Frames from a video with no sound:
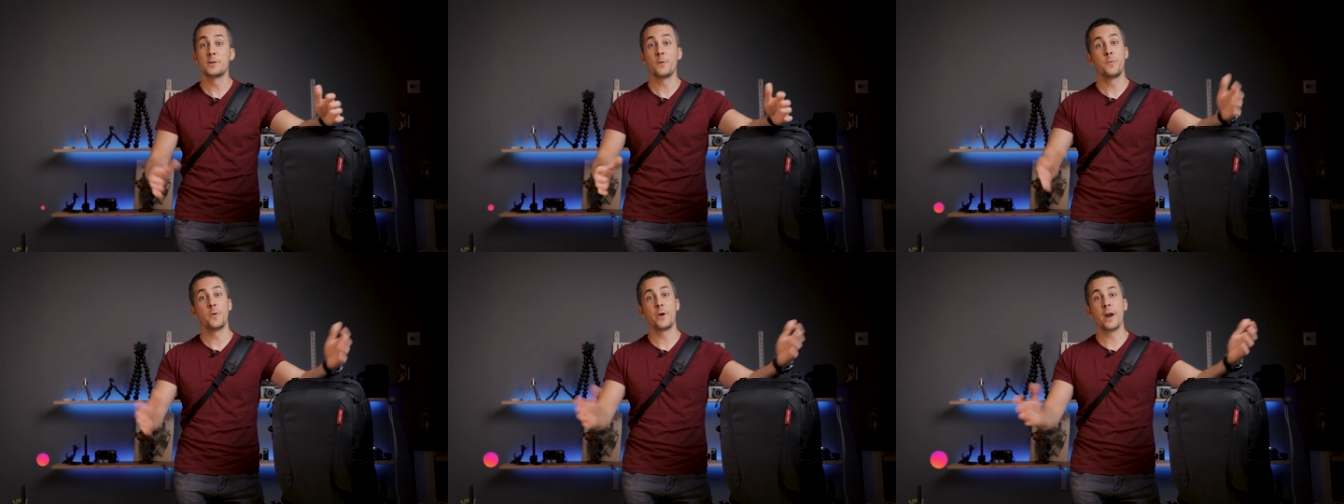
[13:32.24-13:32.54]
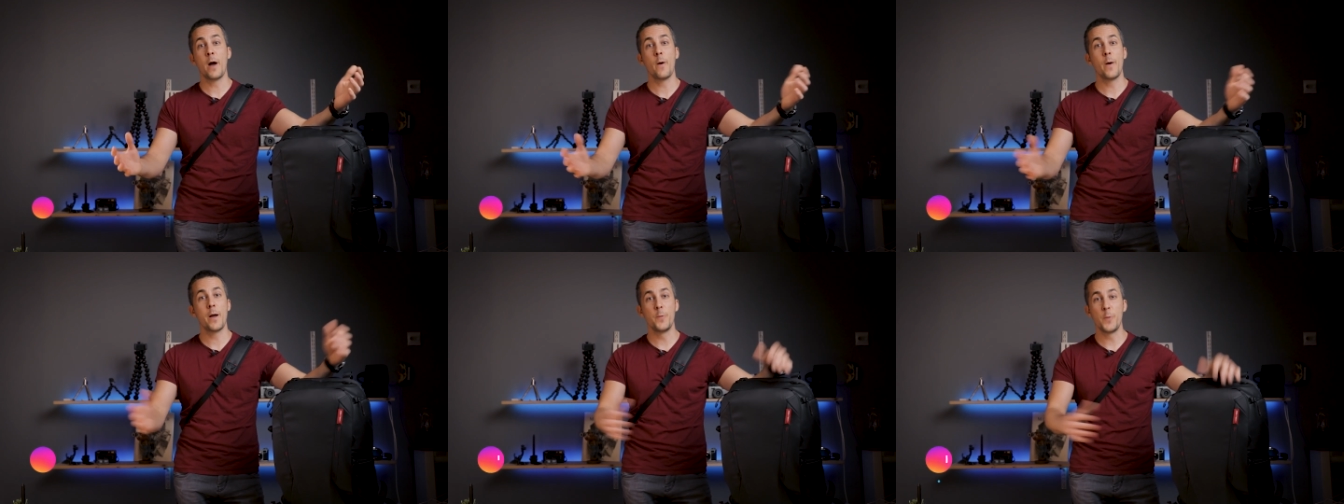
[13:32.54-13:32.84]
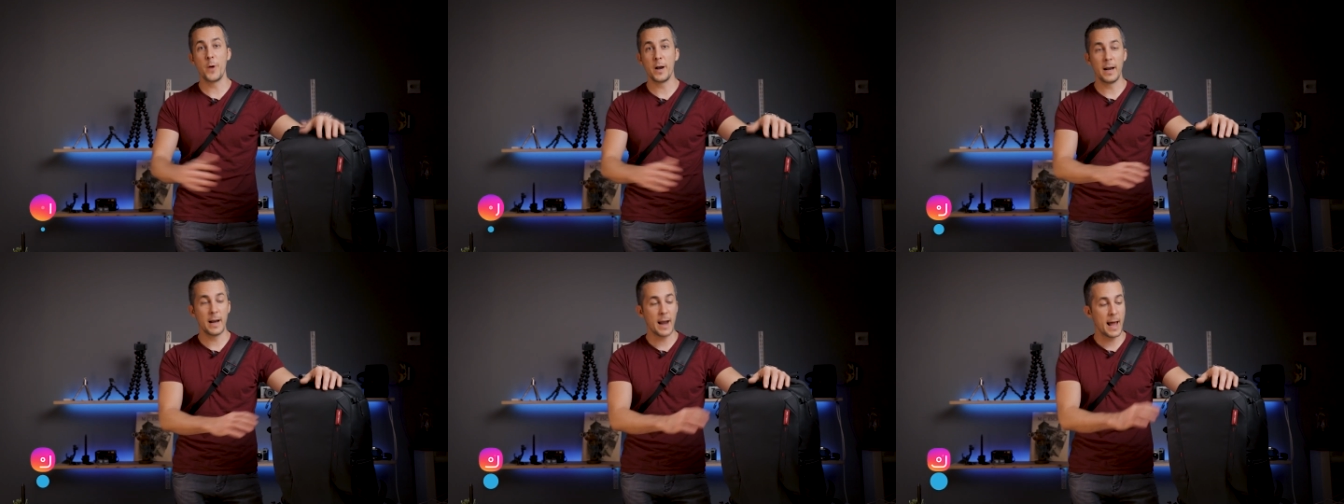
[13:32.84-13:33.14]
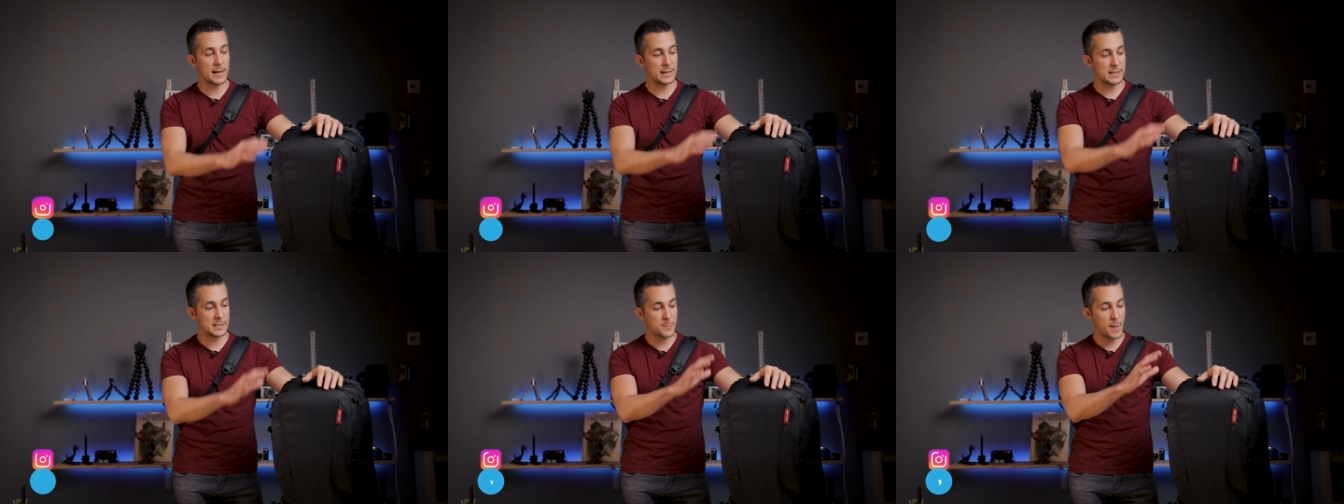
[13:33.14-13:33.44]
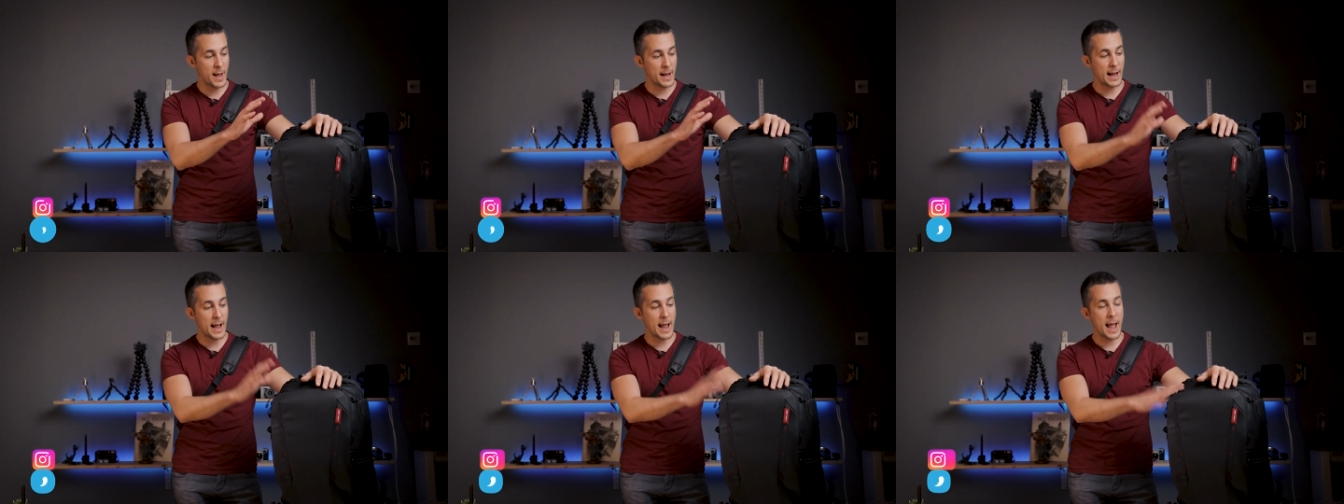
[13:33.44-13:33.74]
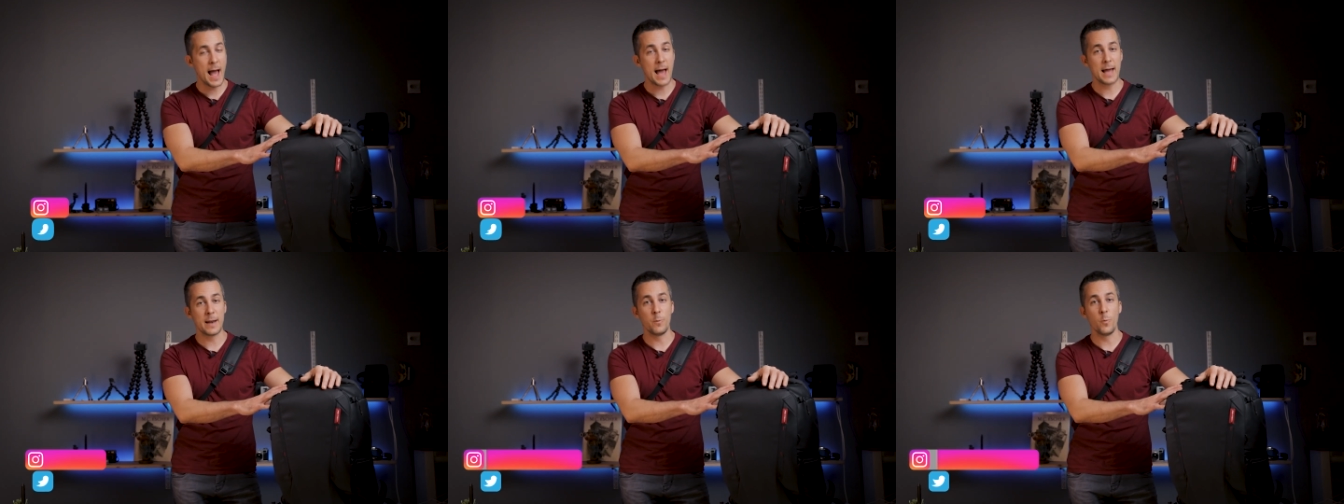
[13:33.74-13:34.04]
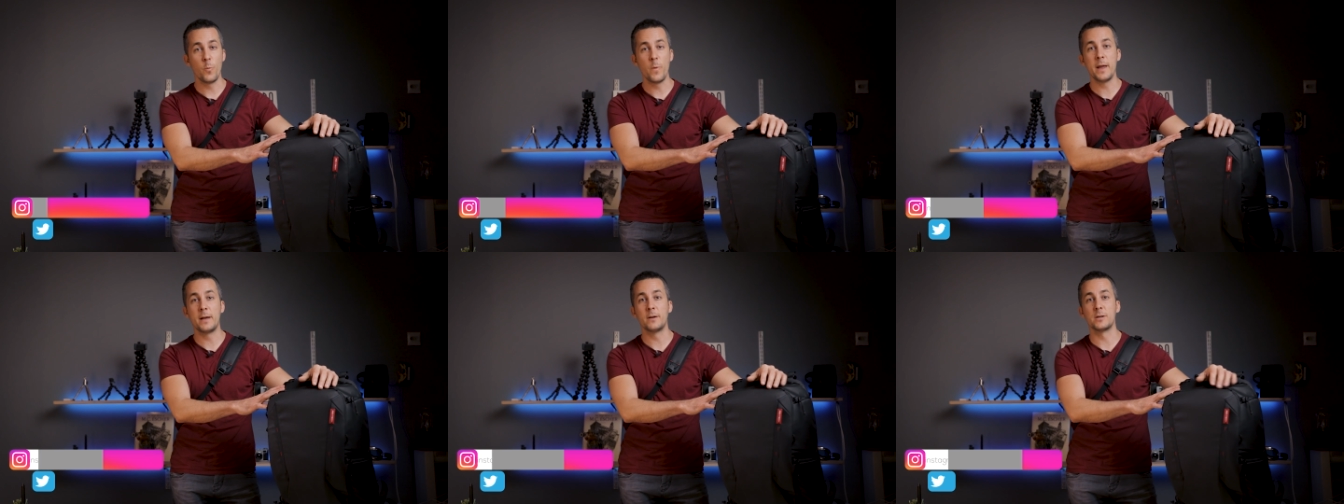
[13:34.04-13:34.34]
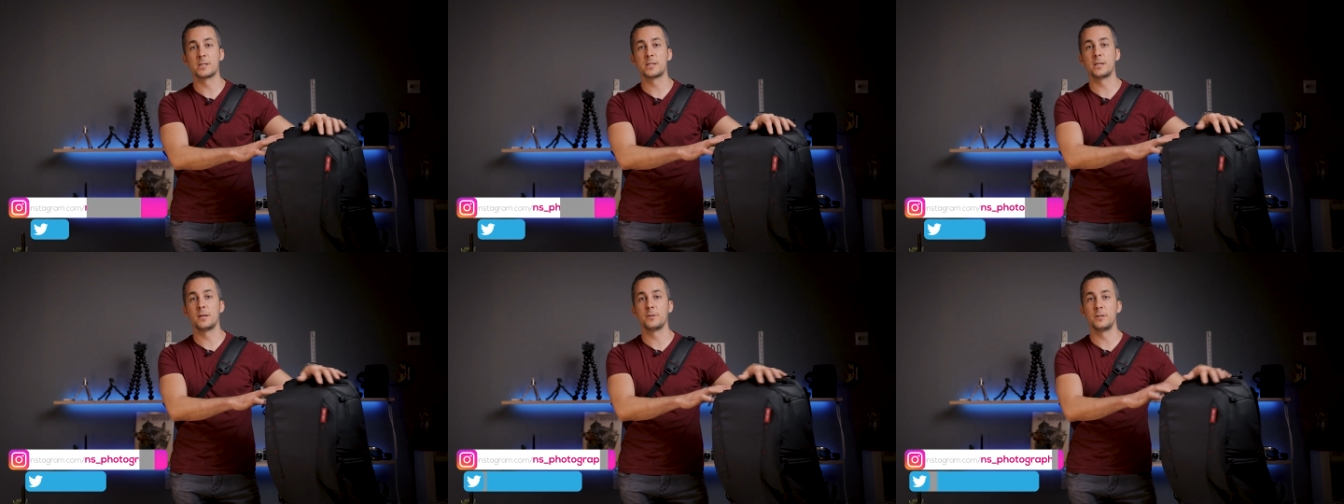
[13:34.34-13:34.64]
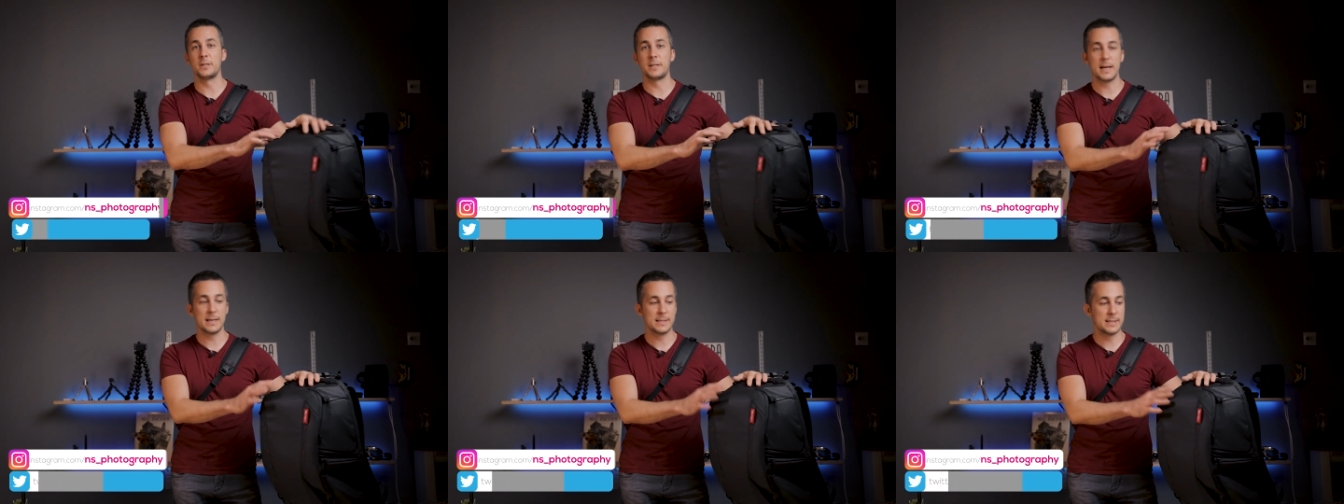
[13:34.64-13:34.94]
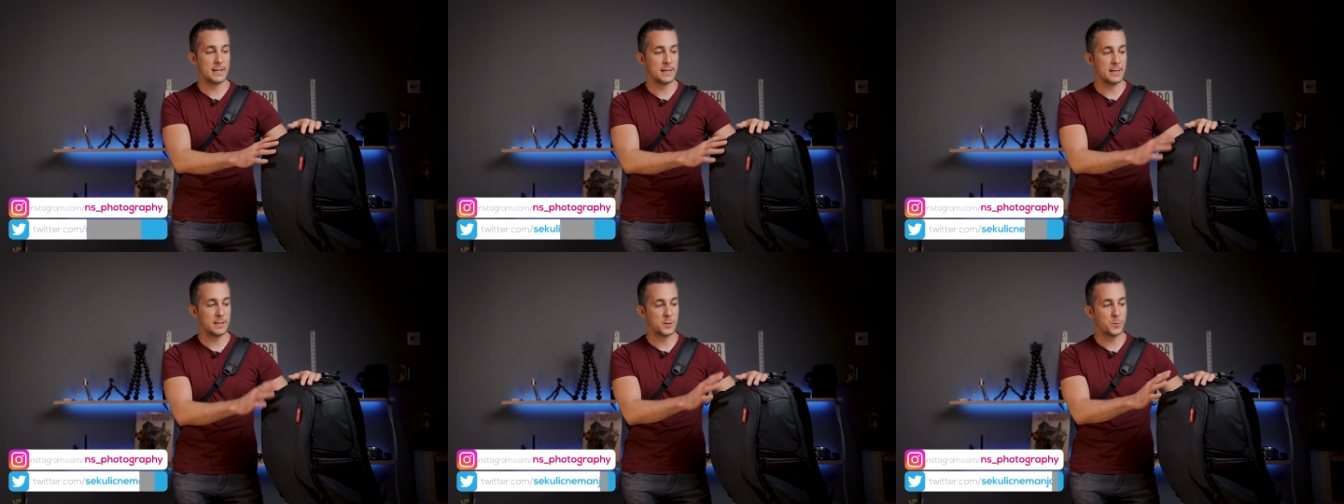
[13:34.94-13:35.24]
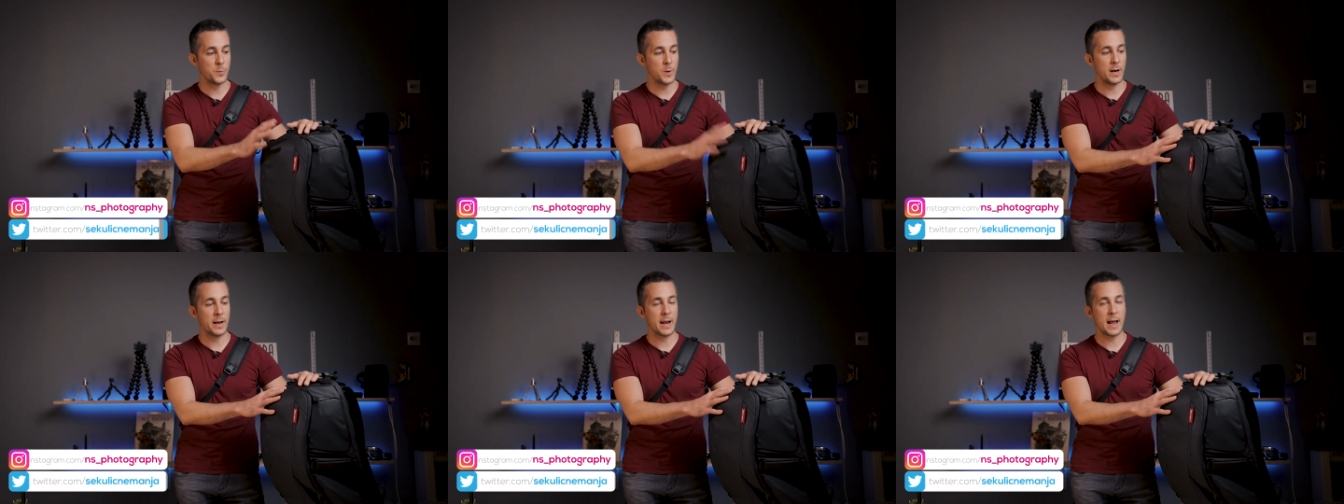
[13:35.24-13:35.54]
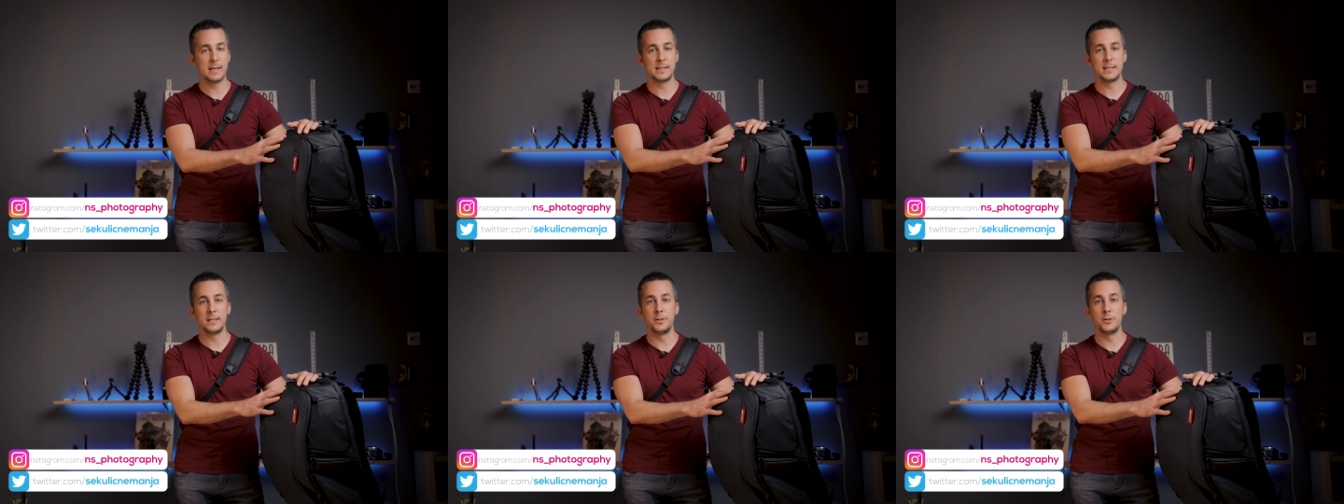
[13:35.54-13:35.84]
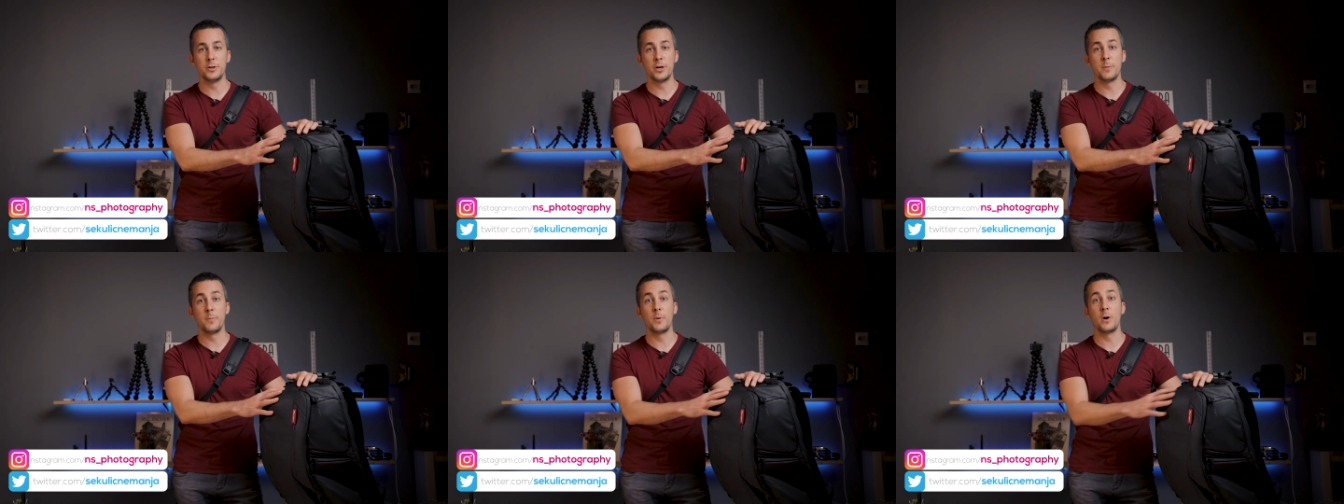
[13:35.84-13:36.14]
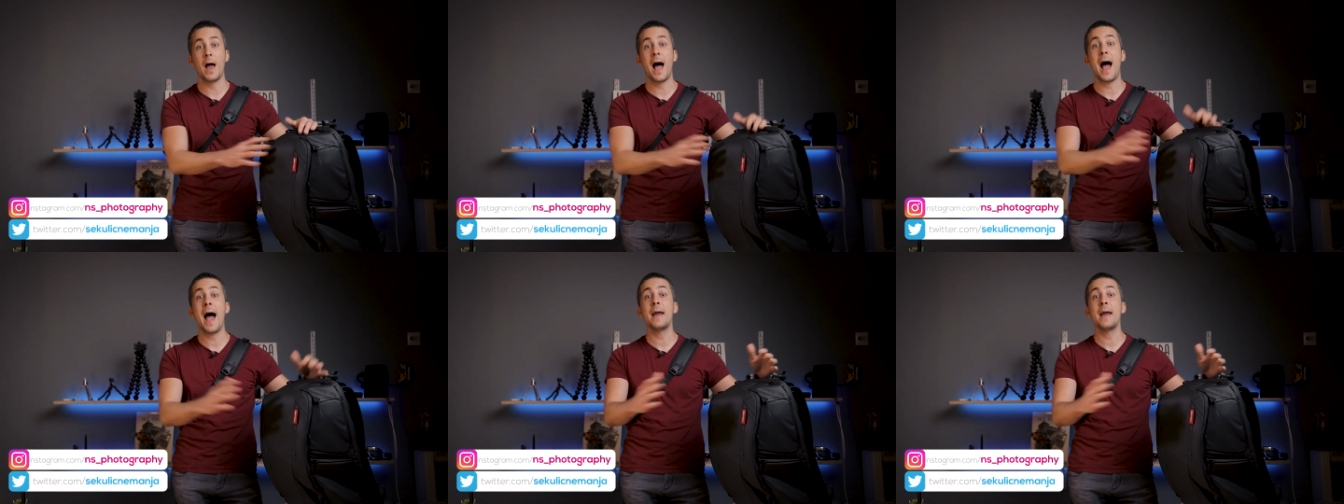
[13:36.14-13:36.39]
So for now, I really like this bag. I had a week or so to test it. It's really nice and durable.